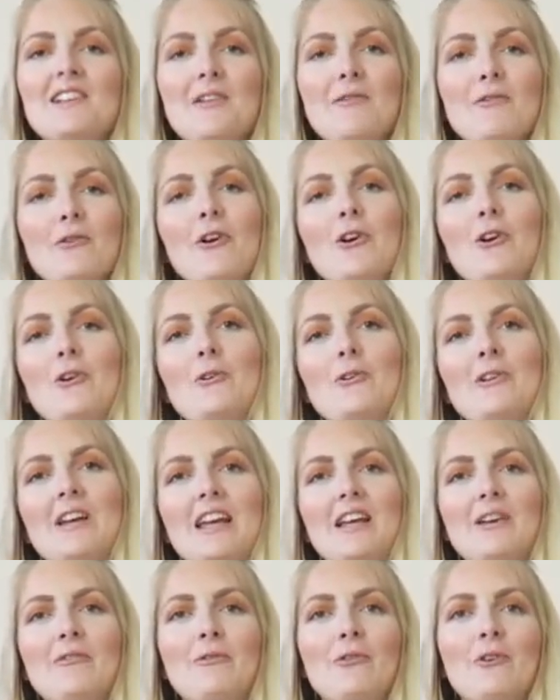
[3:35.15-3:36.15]
If you're
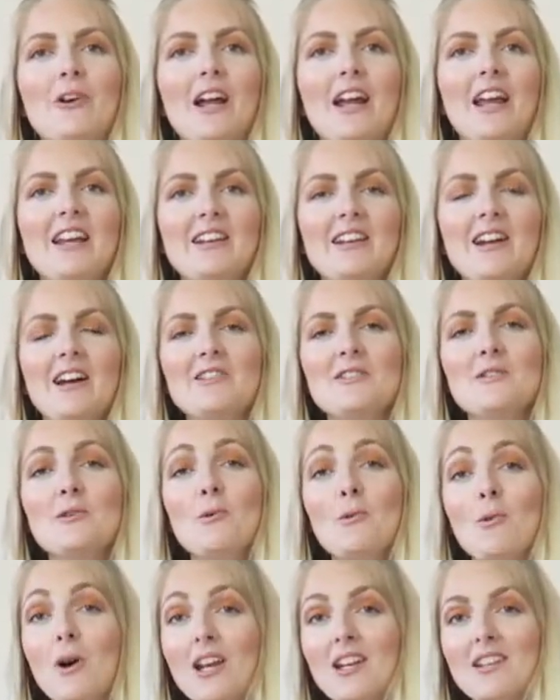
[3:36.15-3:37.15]
looking for a nice
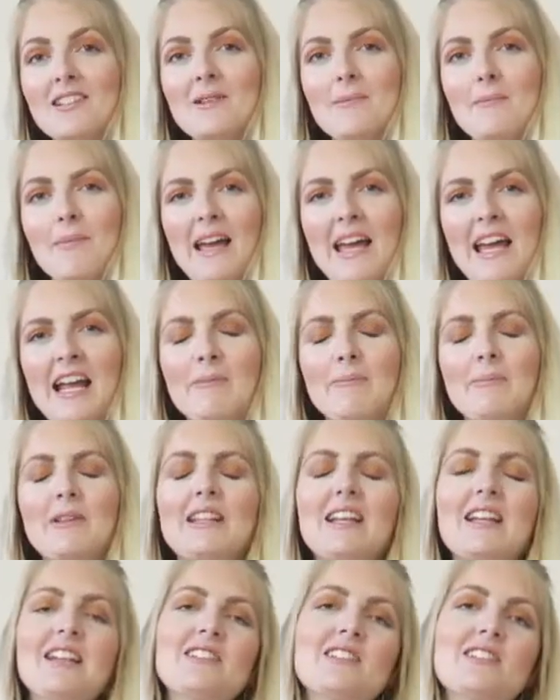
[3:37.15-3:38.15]
quality bag,
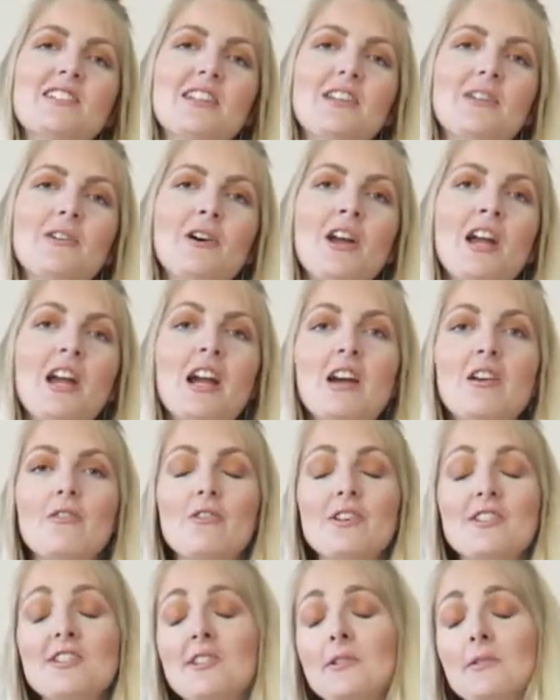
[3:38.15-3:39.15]
but that is still
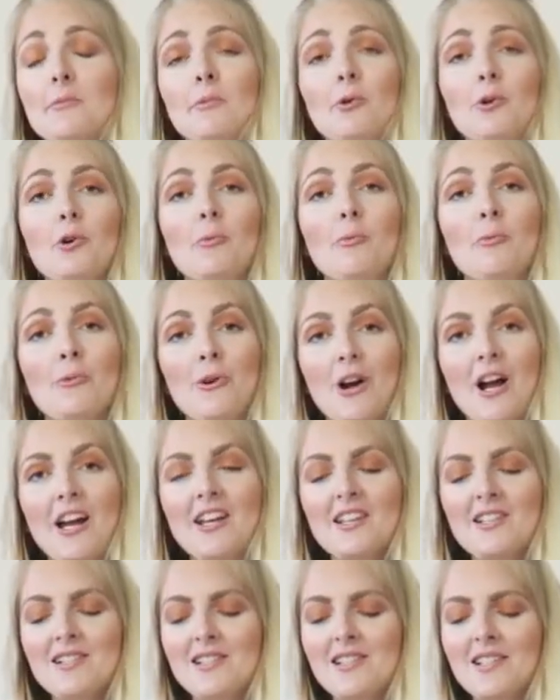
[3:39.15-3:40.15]
reasonable
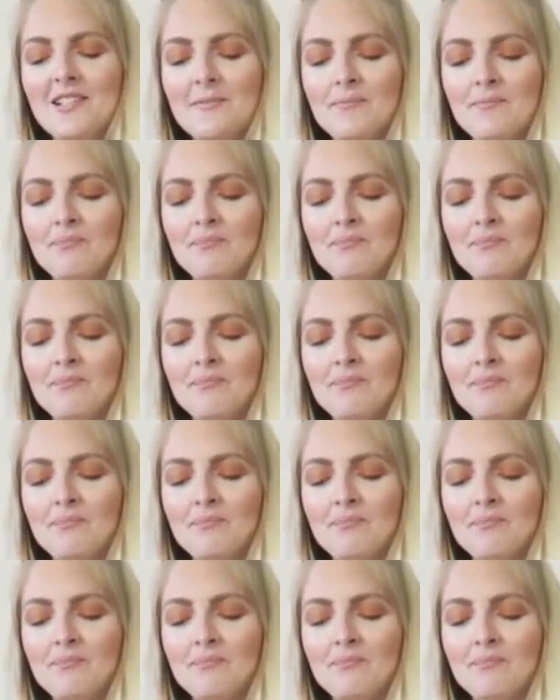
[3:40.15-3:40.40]
priced,